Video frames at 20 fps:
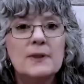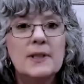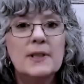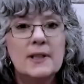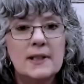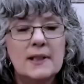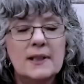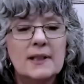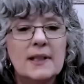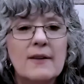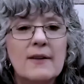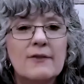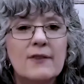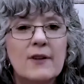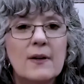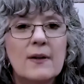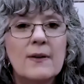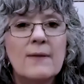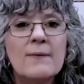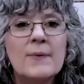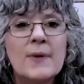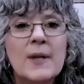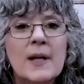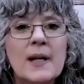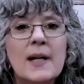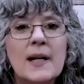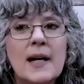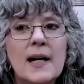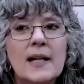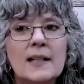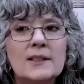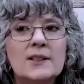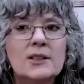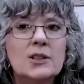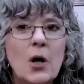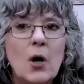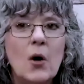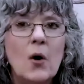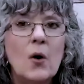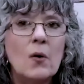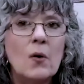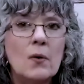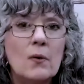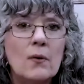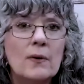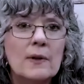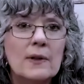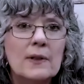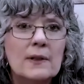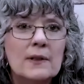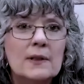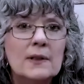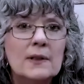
to the liver. And so